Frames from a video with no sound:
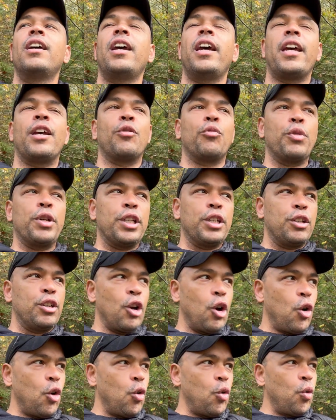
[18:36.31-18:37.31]
And we
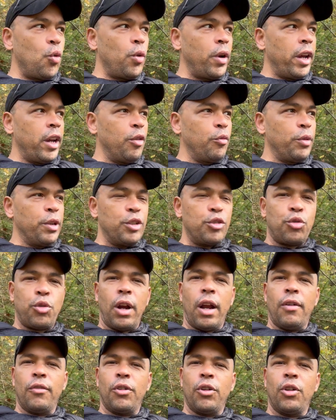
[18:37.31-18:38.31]
go and we
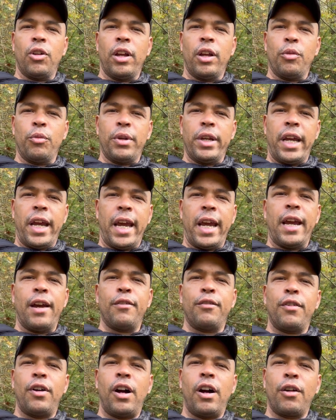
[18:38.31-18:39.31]
travel and we
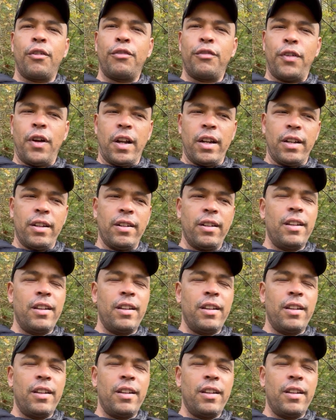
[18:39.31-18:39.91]
have our fun.